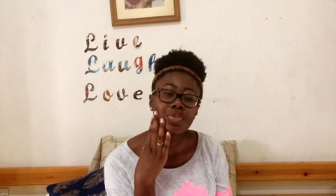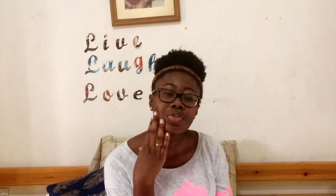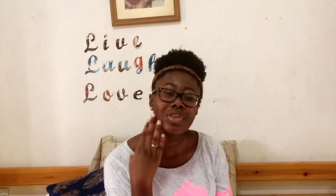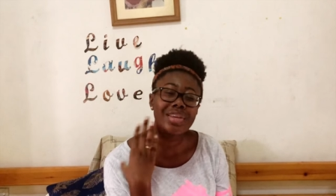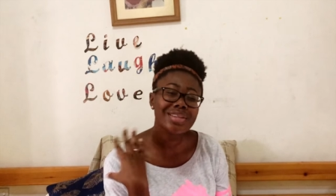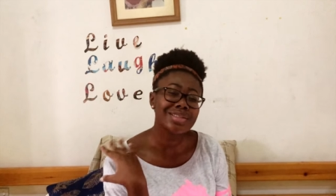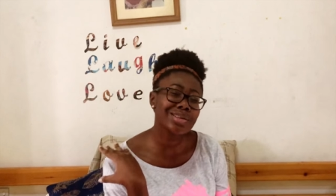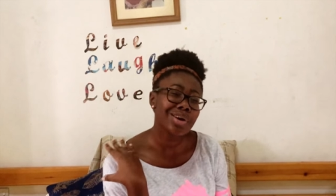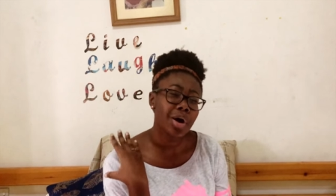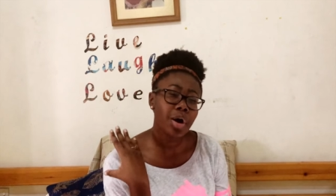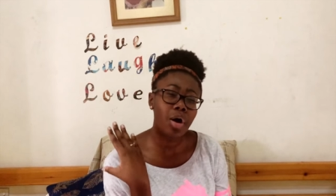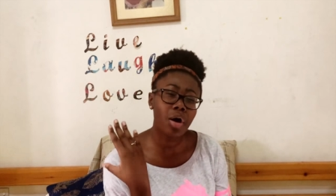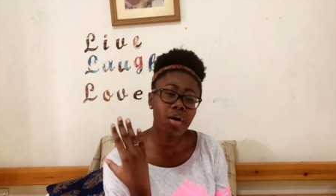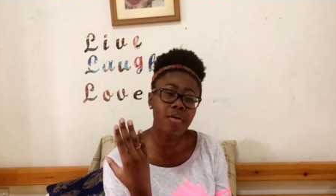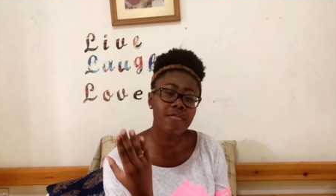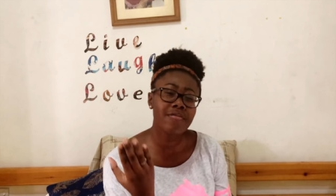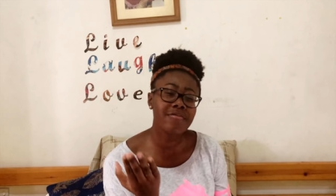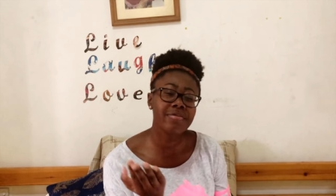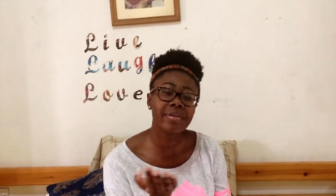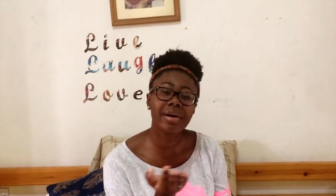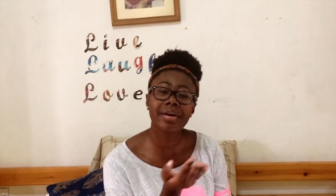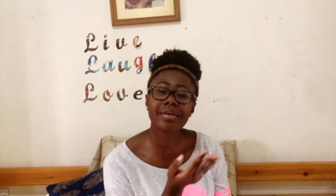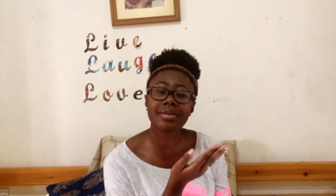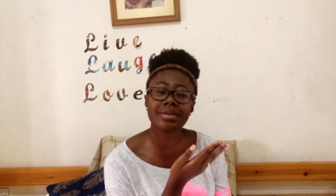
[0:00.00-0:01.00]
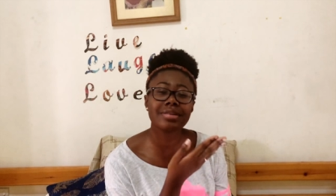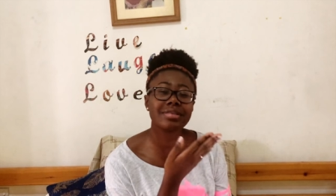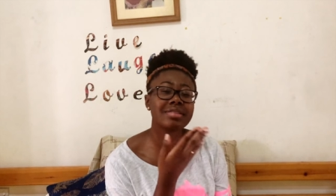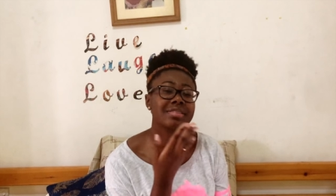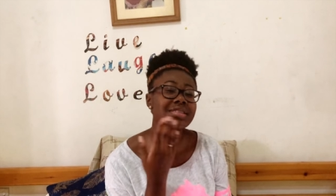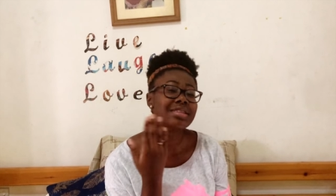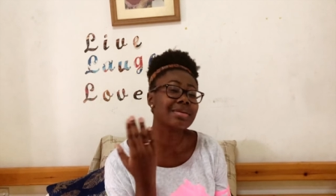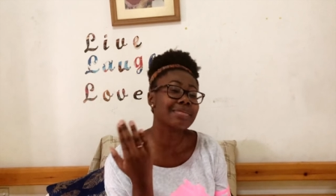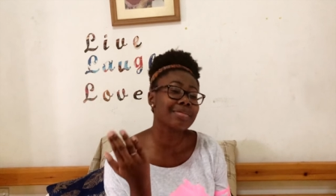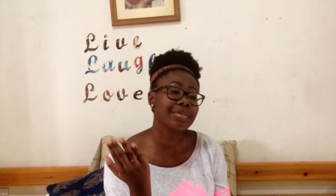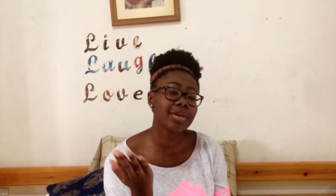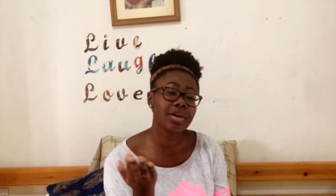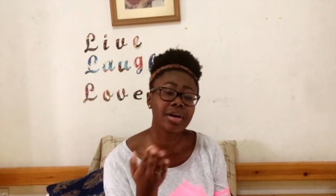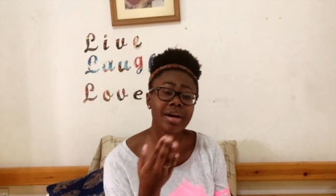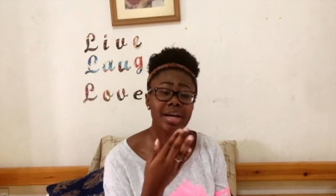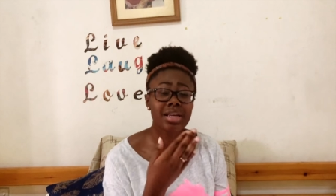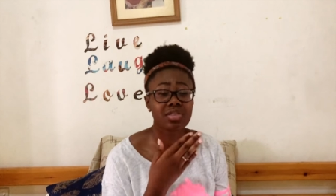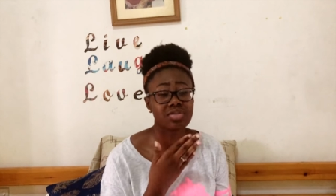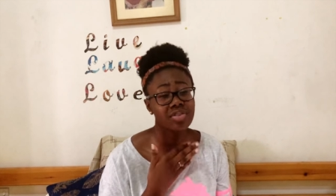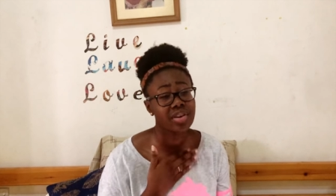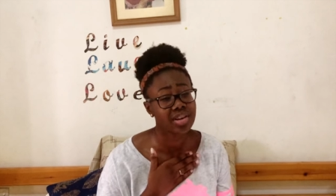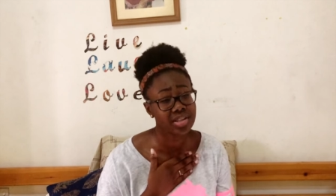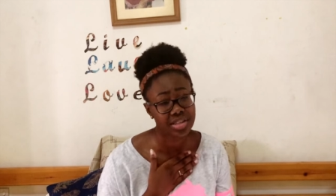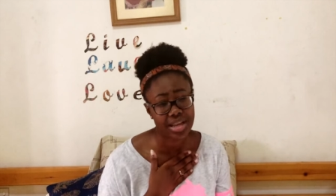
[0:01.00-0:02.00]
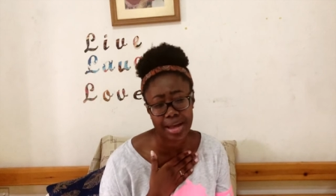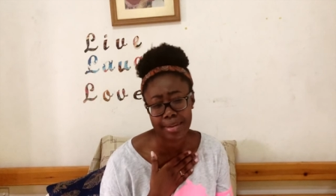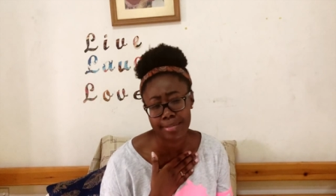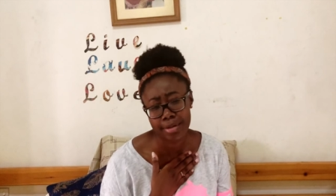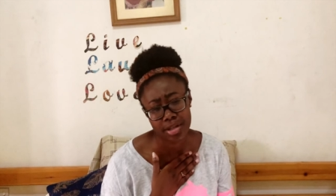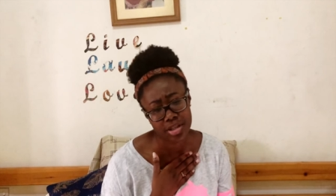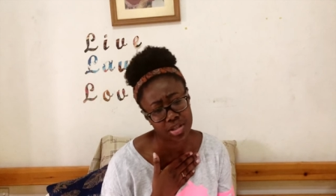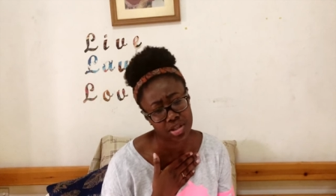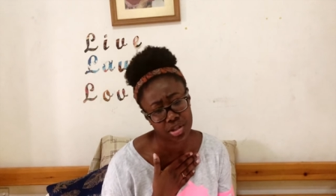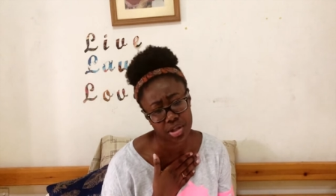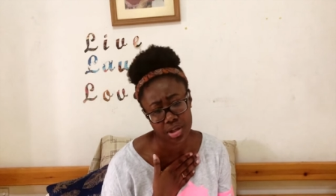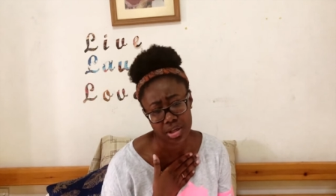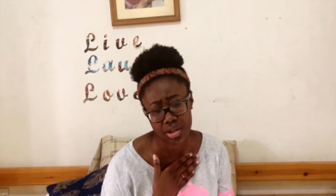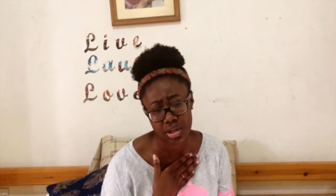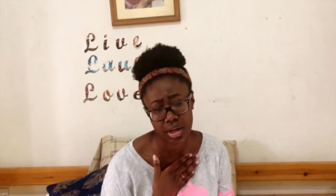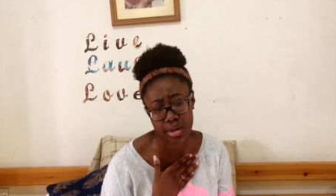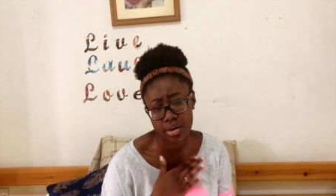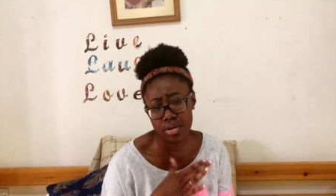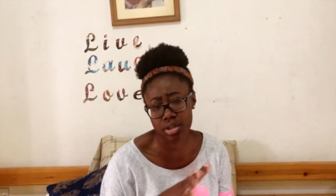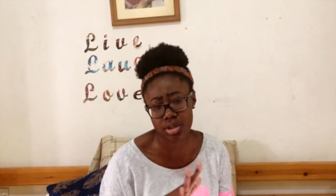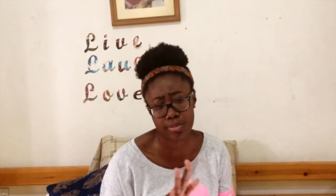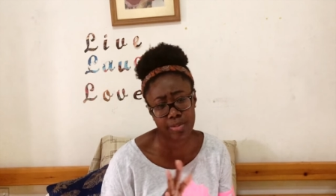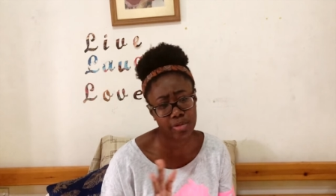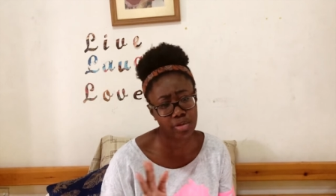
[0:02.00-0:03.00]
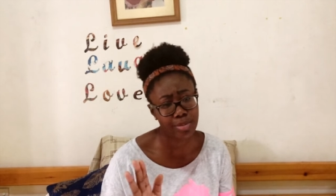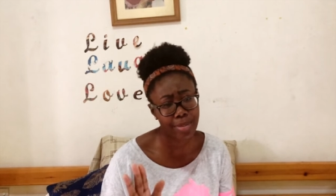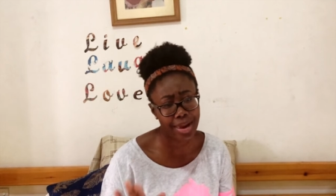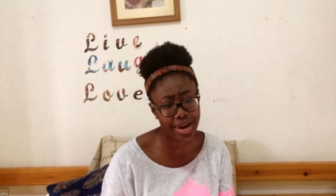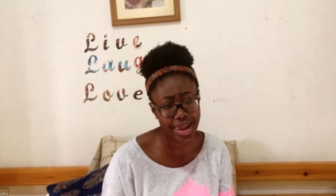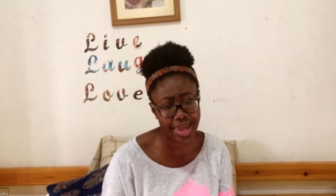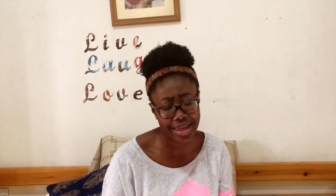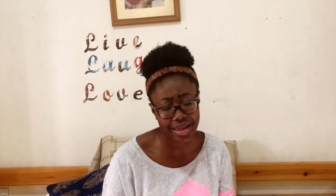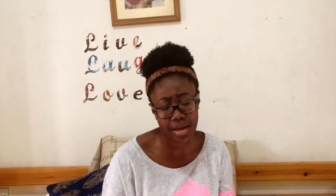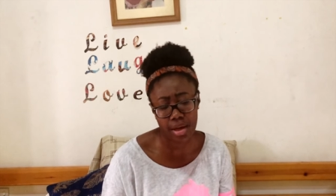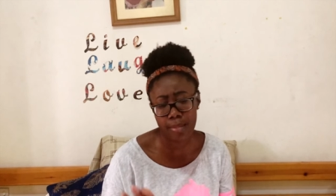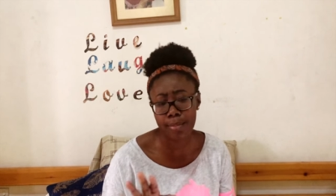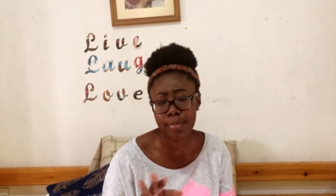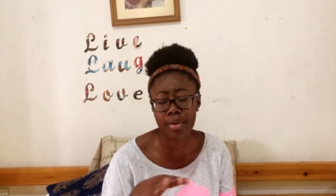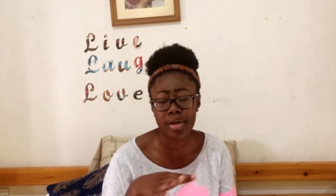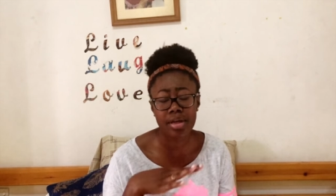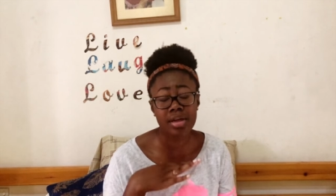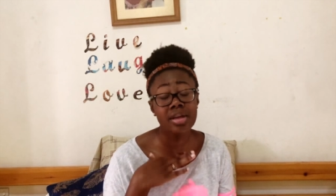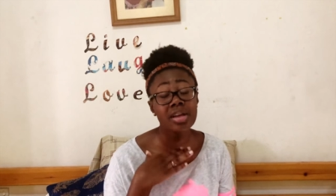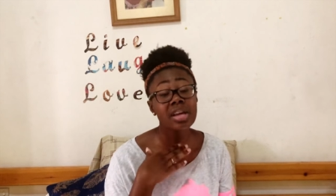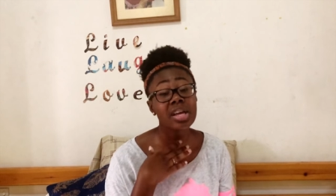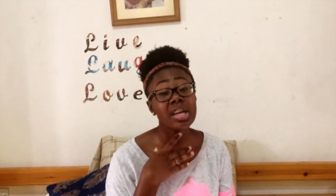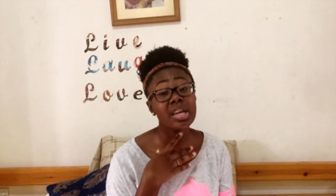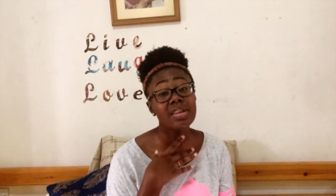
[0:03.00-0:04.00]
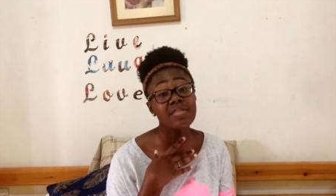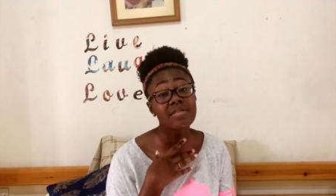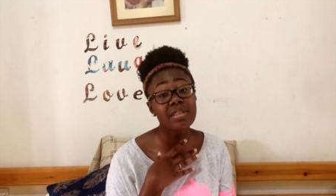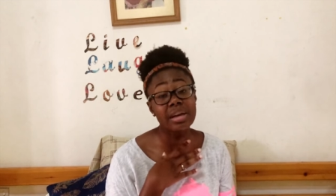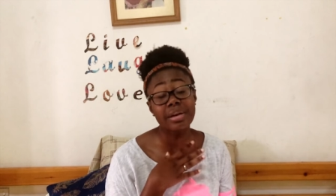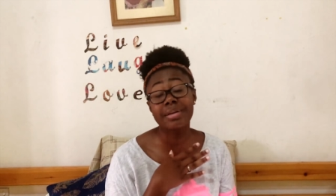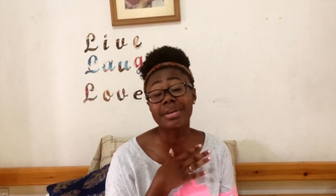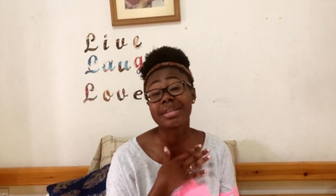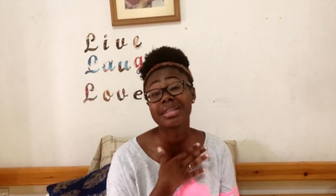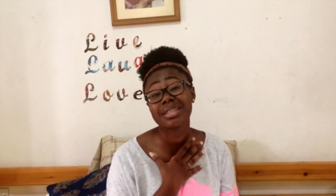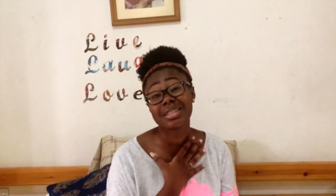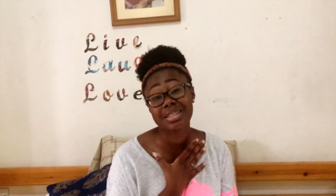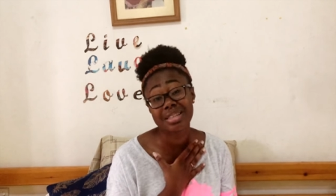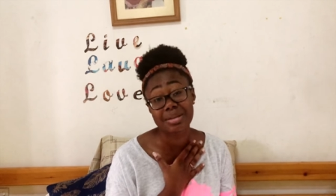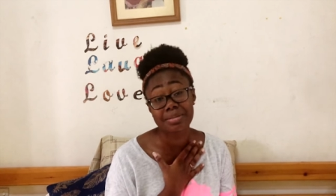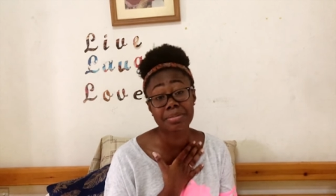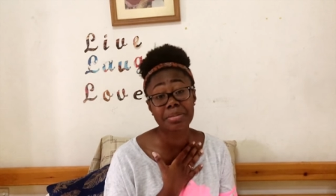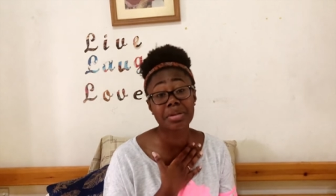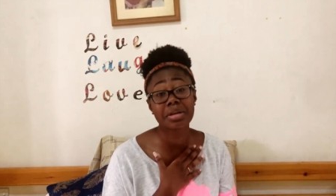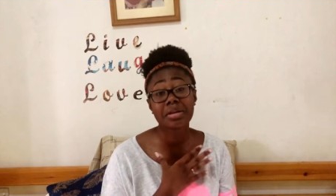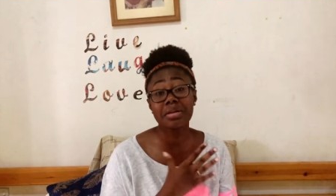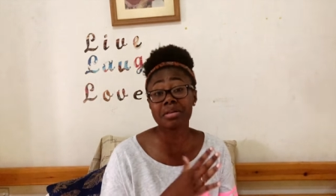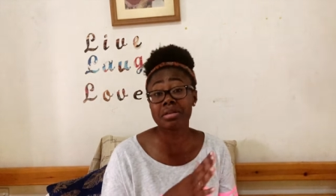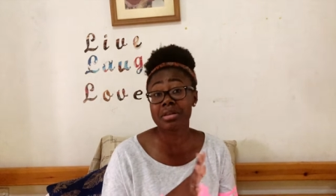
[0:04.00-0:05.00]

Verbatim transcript: These are all very similar as far as I'm concerned. I know some of you might like them, but very similar